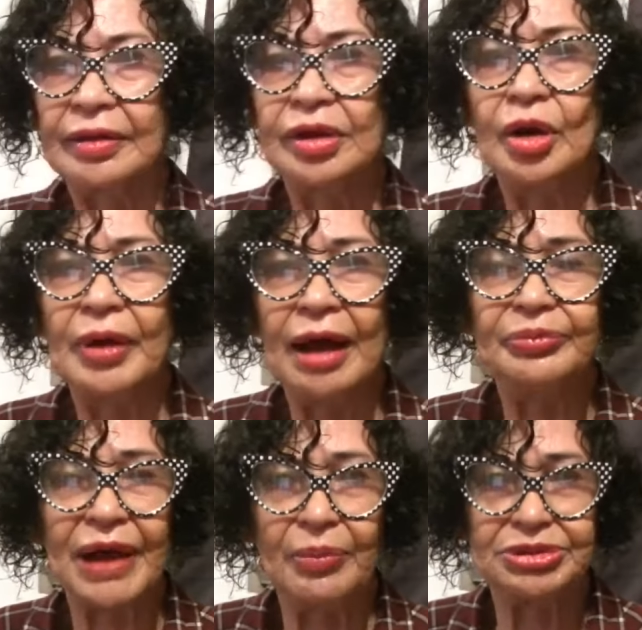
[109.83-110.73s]
You know what?
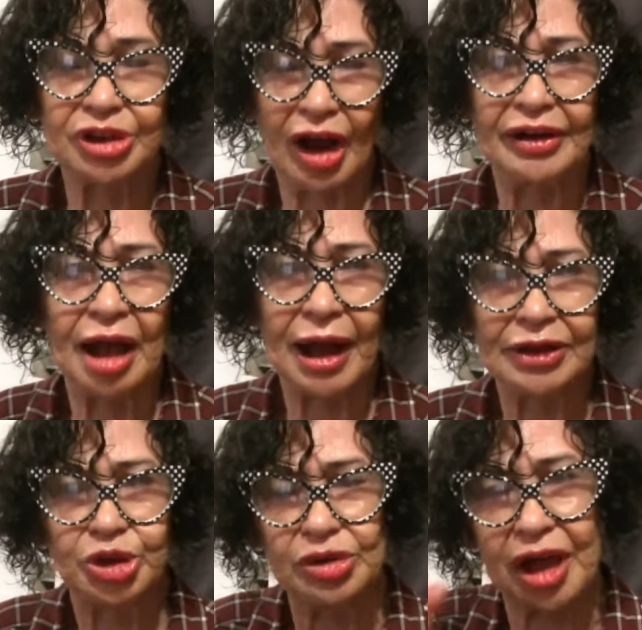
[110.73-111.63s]
I'm sorry.
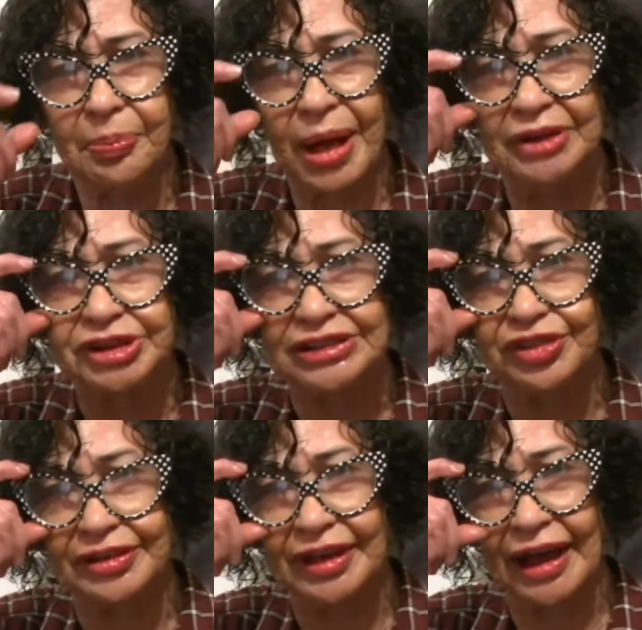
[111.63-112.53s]
I told you I
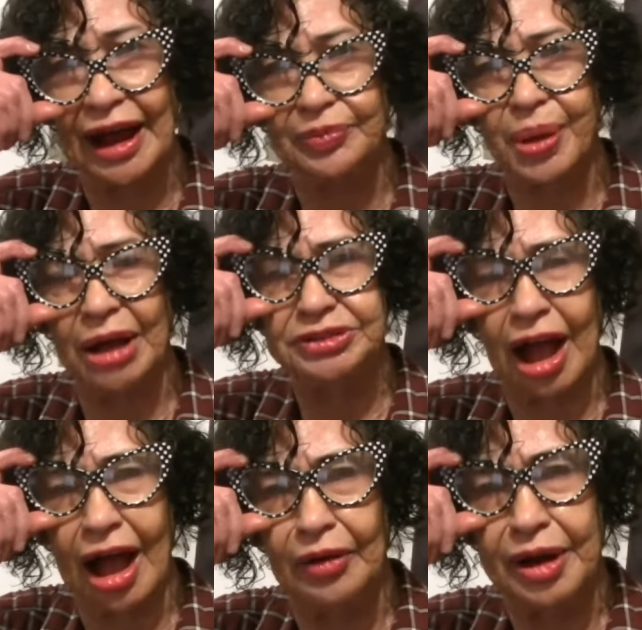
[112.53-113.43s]
apologize for that. I
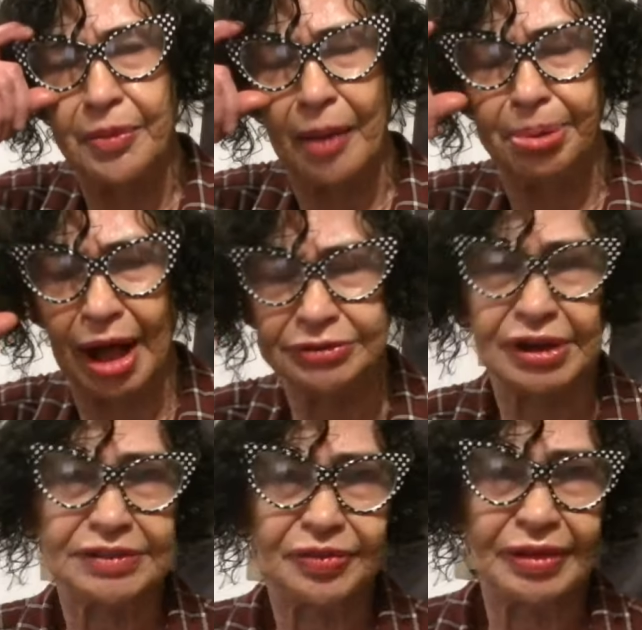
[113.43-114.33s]
apologize. I already
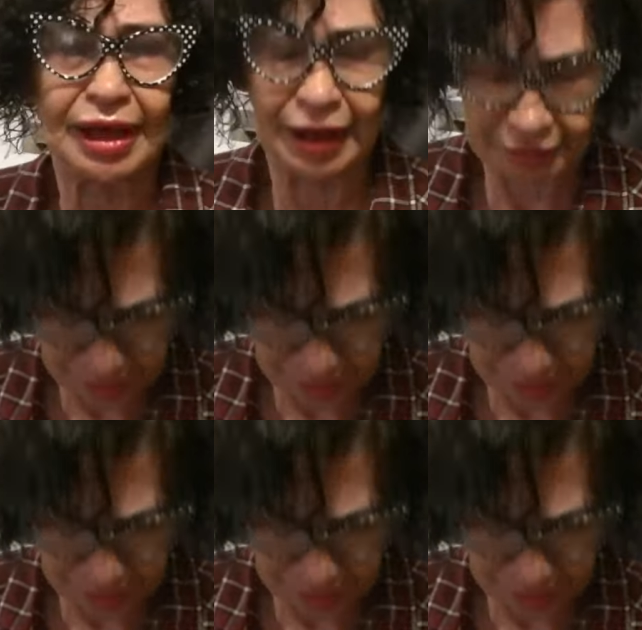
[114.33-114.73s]
apologized for that.